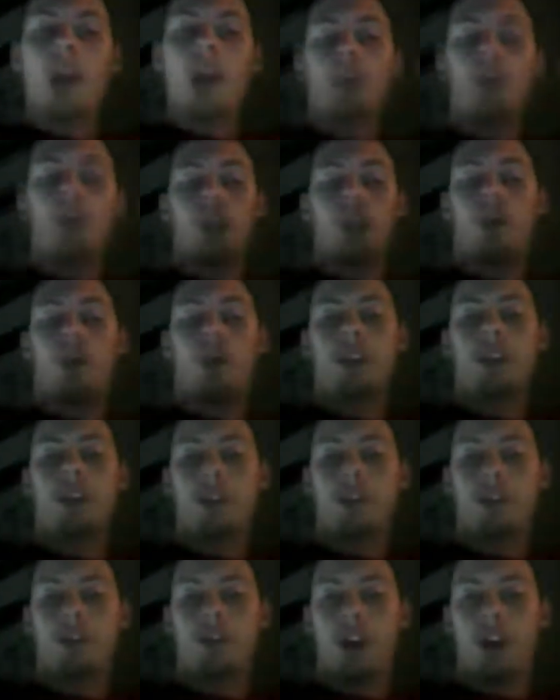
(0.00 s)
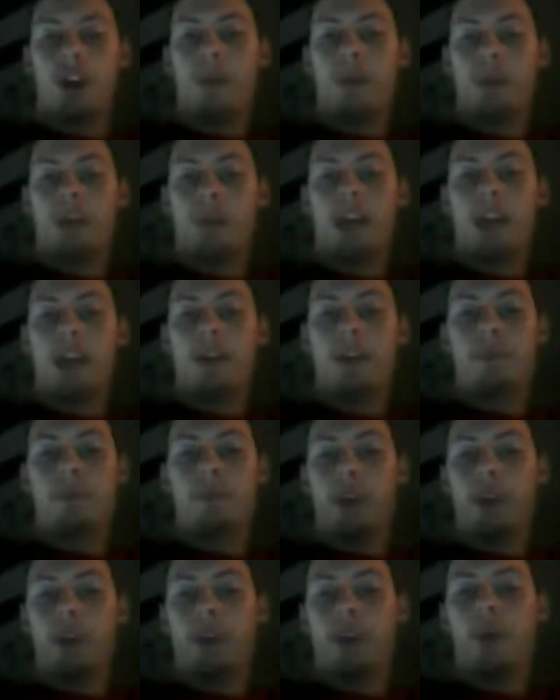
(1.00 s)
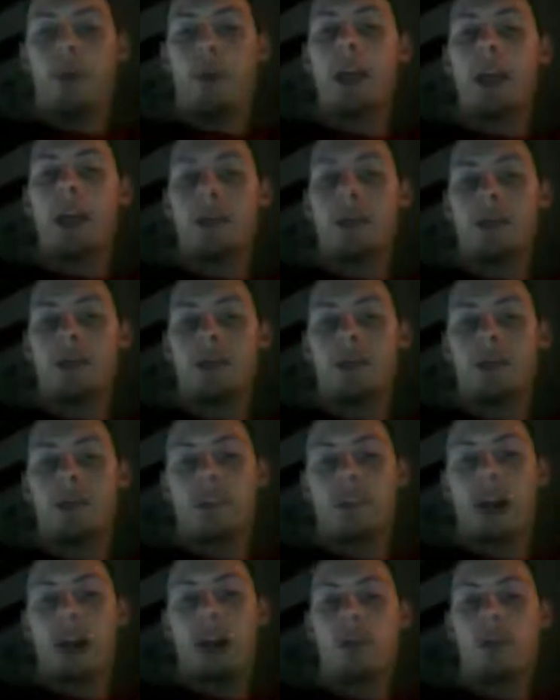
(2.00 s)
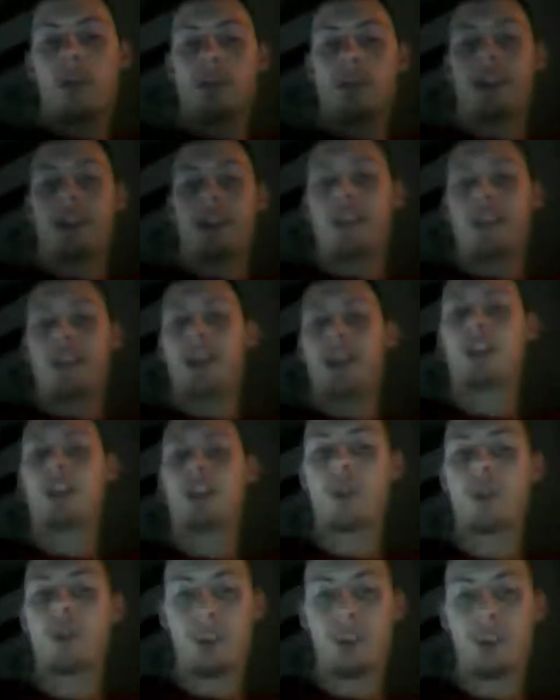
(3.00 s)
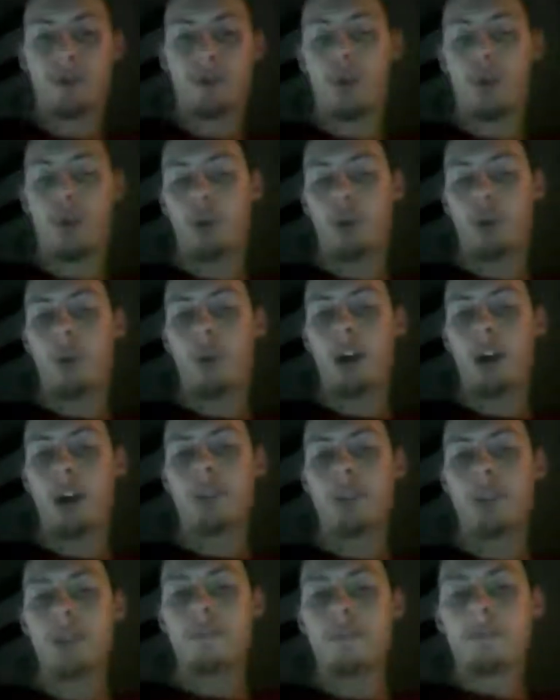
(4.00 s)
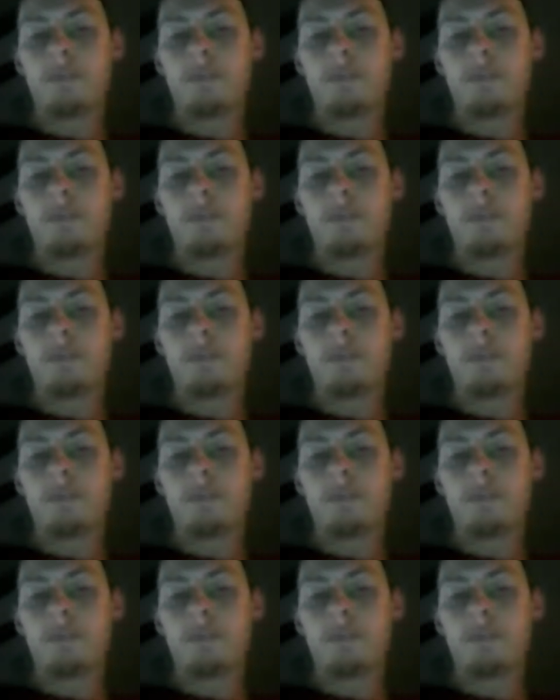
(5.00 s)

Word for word: I'm going to go with this as your upset pick of the week because I don't see Carolina going to 4 and 1,